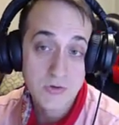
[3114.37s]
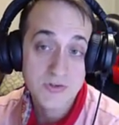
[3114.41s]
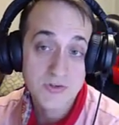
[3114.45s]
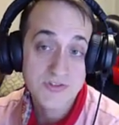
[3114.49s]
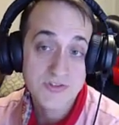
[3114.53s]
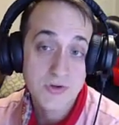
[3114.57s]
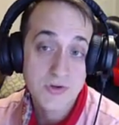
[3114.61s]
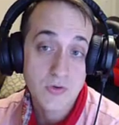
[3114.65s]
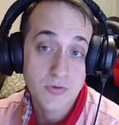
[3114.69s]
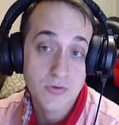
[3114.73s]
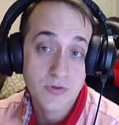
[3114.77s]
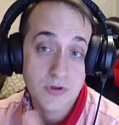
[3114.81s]

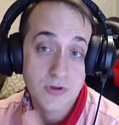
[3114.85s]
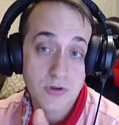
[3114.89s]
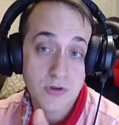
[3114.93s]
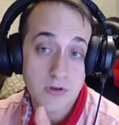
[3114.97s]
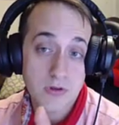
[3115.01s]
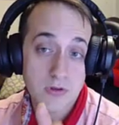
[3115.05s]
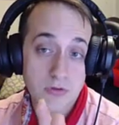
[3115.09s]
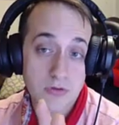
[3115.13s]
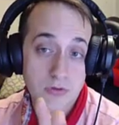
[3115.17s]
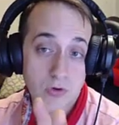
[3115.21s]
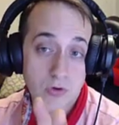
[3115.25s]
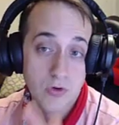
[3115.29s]
So
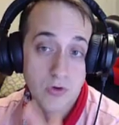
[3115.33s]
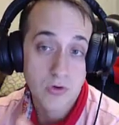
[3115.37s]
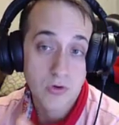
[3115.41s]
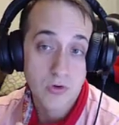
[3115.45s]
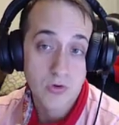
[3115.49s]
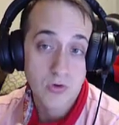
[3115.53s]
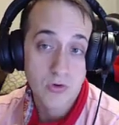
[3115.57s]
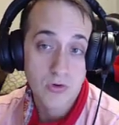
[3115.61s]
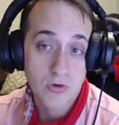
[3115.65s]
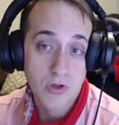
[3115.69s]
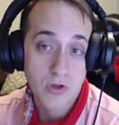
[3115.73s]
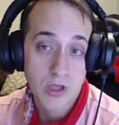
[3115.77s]
the
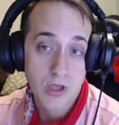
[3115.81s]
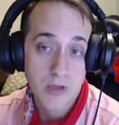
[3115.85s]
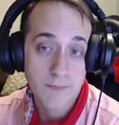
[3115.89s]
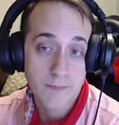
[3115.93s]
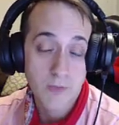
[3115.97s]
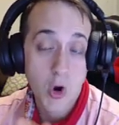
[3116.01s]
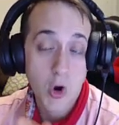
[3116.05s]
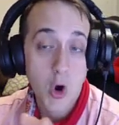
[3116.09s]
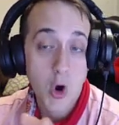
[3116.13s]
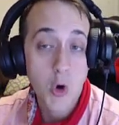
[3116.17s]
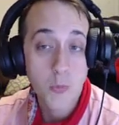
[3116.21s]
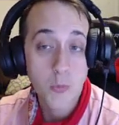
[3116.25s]

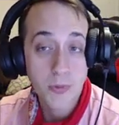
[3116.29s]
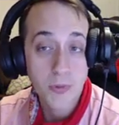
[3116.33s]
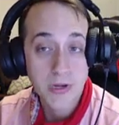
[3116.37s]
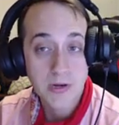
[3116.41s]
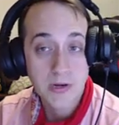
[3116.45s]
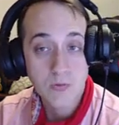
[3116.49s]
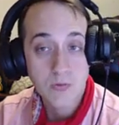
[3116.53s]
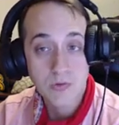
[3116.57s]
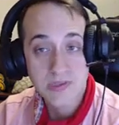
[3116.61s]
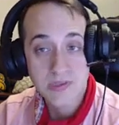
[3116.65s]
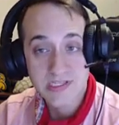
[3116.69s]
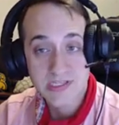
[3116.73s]
whole
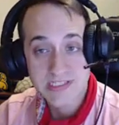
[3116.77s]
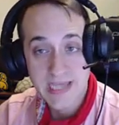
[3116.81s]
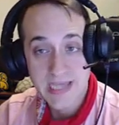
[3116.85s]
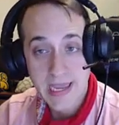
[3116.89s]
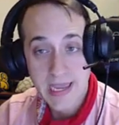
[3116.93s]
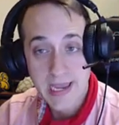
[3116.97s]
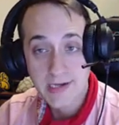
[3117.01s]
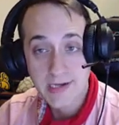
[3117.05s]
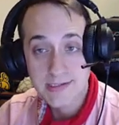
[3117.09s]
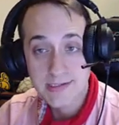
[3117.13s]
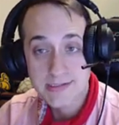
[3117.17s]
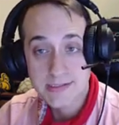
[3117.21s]
opening with a
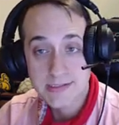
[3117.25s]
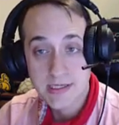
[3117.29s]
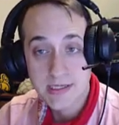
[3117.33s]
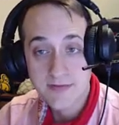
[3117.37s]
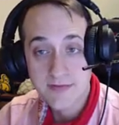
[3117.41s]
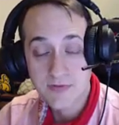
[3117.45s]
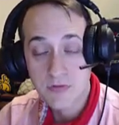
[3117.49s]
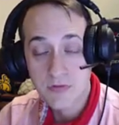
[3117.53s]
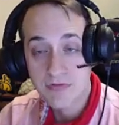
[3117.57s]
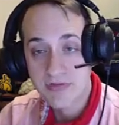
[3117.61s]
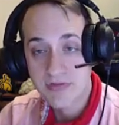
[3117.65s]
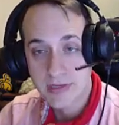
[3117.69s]

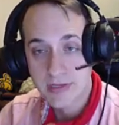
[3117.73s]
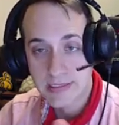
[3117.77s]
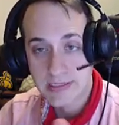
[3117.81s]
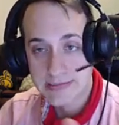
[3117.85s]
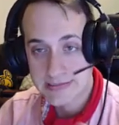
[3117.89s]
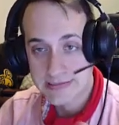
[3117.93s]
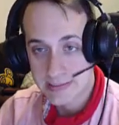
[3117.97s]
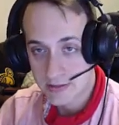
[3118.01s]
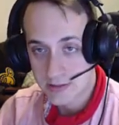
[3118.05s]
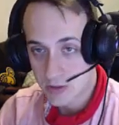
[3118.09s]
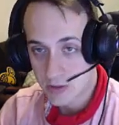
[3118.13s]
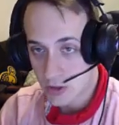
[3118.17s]
tax, if you
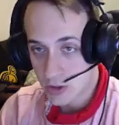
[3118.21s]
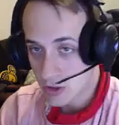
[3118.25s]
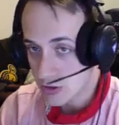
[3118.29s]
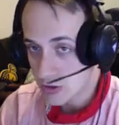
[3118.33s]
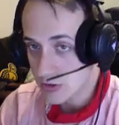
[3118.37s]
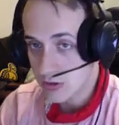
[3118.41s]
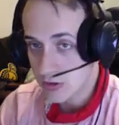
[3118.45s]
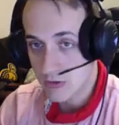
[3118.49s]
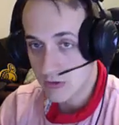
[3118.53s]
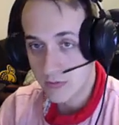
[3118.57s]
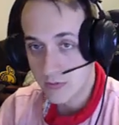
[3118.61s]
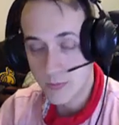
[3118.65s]
think it's going to
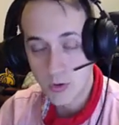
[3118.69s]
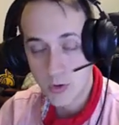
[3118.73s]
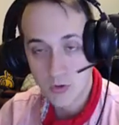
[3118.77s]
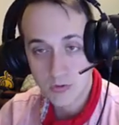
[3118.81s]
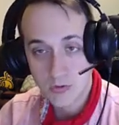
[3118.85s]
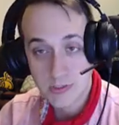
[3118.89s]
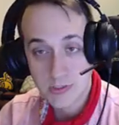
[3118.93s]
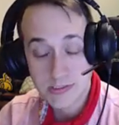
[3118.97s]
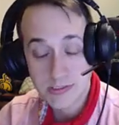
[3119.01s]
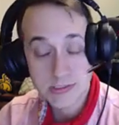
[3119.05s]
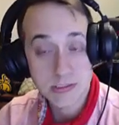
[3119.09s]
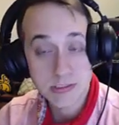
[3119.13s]
hurt your
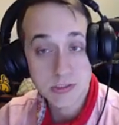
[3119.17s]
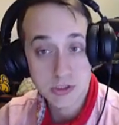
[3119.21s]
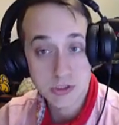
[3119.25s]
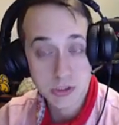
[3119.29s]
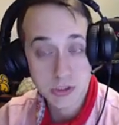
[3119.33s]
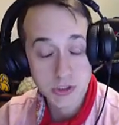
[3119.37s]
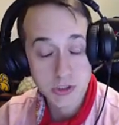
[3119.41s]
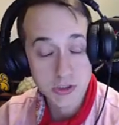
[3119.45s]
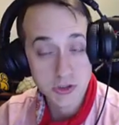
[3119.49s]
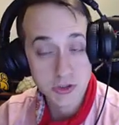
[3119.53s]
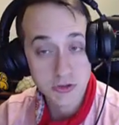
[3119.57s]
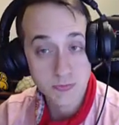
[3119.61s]
opponent's
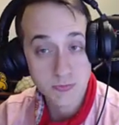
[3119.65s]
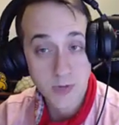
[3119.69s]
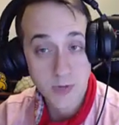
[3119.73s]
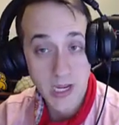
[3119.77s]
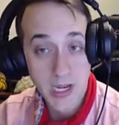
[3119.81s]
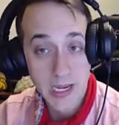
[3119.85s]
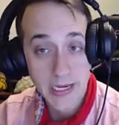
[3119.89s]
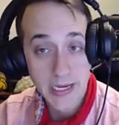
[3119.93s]
turn